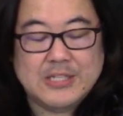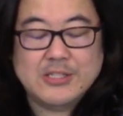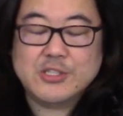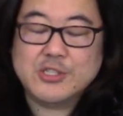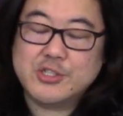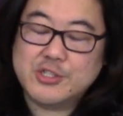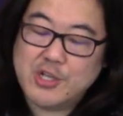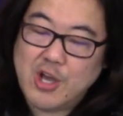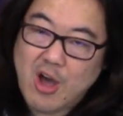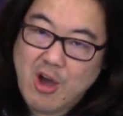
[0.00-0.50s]

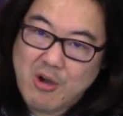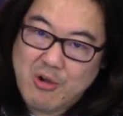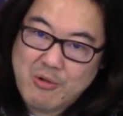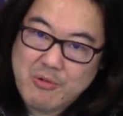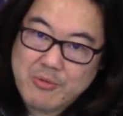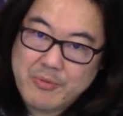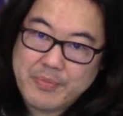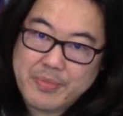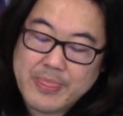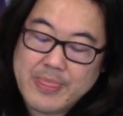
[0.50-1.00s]

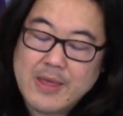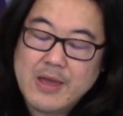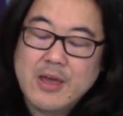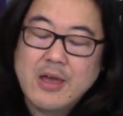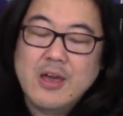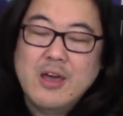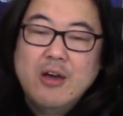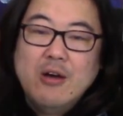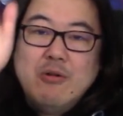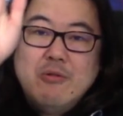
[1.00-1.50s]
So
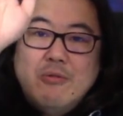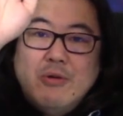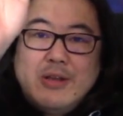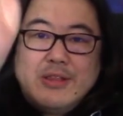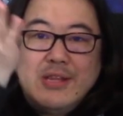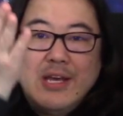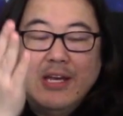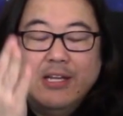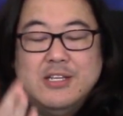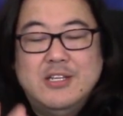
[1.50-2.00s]

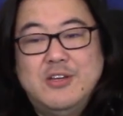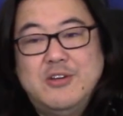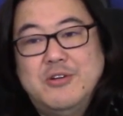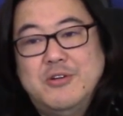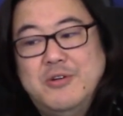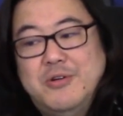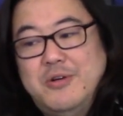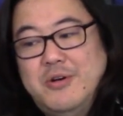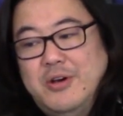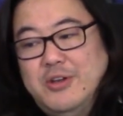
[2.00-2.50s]
what they
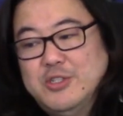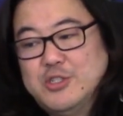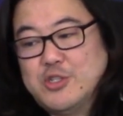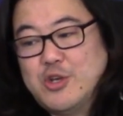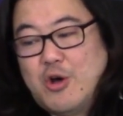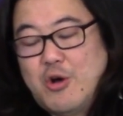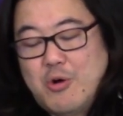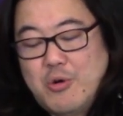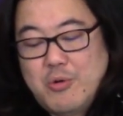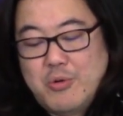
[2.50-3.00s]
do,
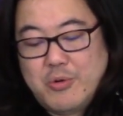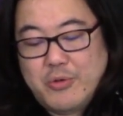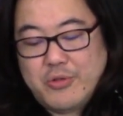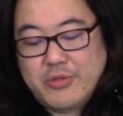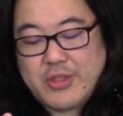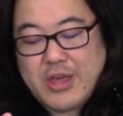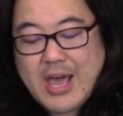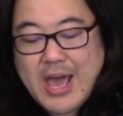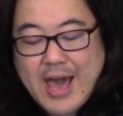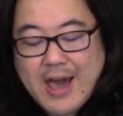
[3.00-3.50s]
so
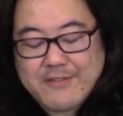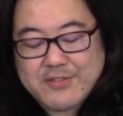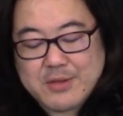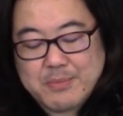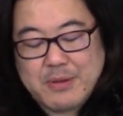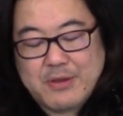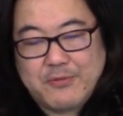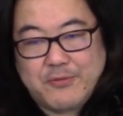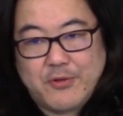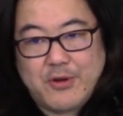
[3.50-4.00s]
they have
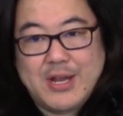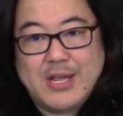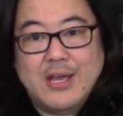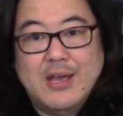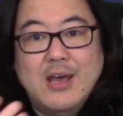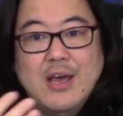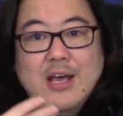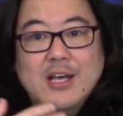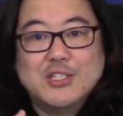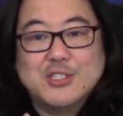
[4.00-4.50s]
to be
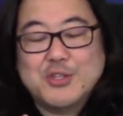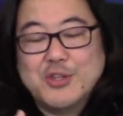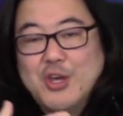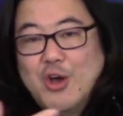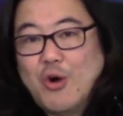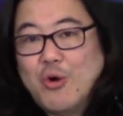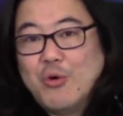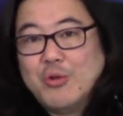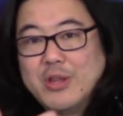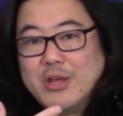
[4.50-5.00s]
free. So
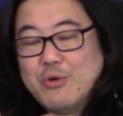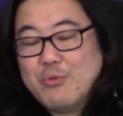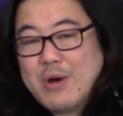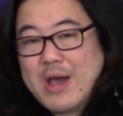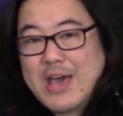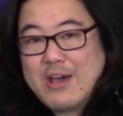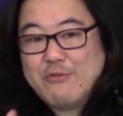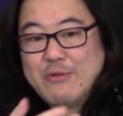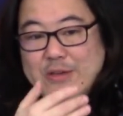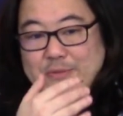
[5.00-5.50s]
the only
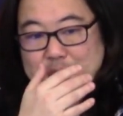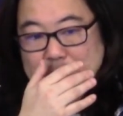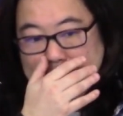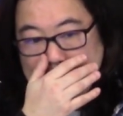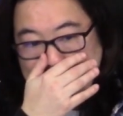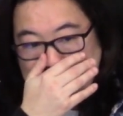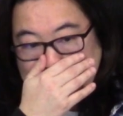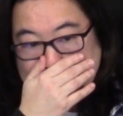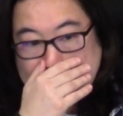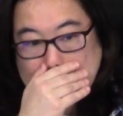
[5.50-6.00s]
way we've
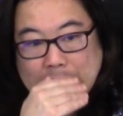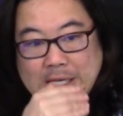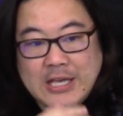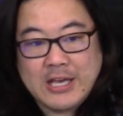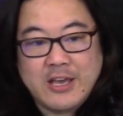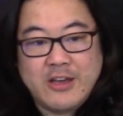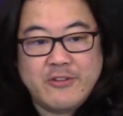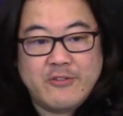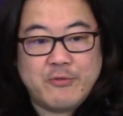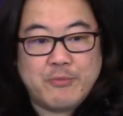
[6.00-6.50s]
been able to
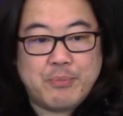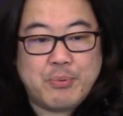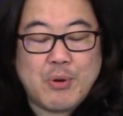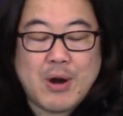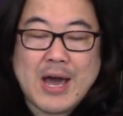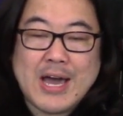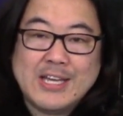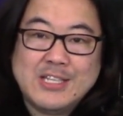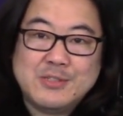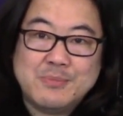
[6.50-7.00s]
give
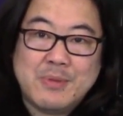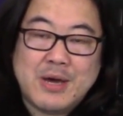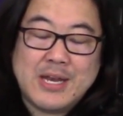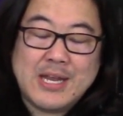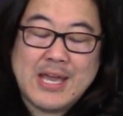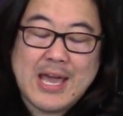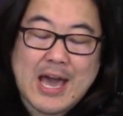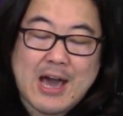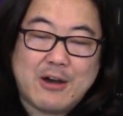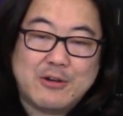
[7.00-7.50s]
prize
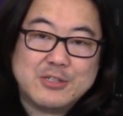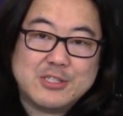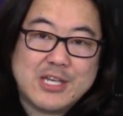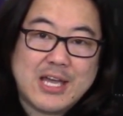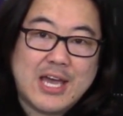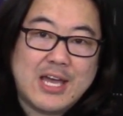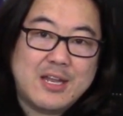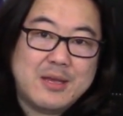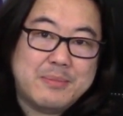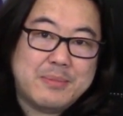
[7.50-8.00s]
money out
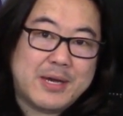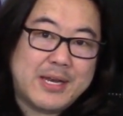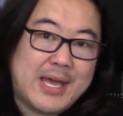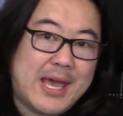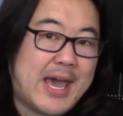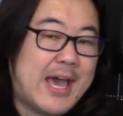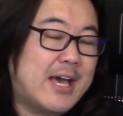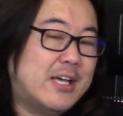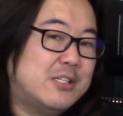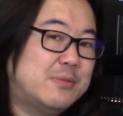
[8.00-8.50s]
to
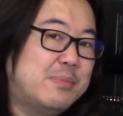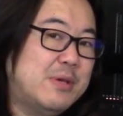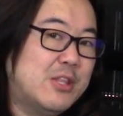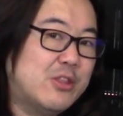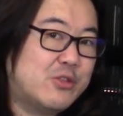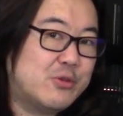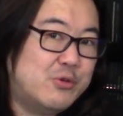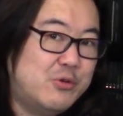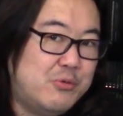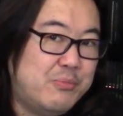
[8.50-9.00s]
anybody has
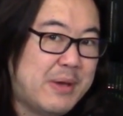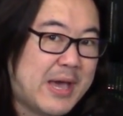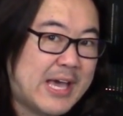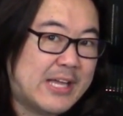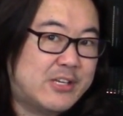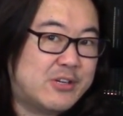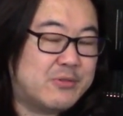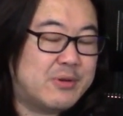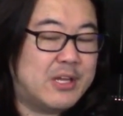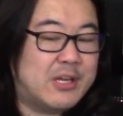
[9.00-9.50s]
been through
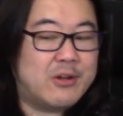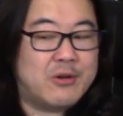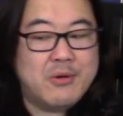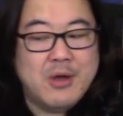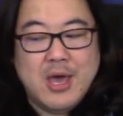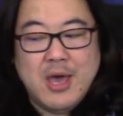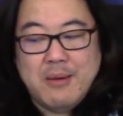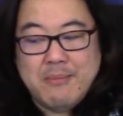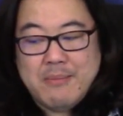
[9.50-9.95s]
Matcherino.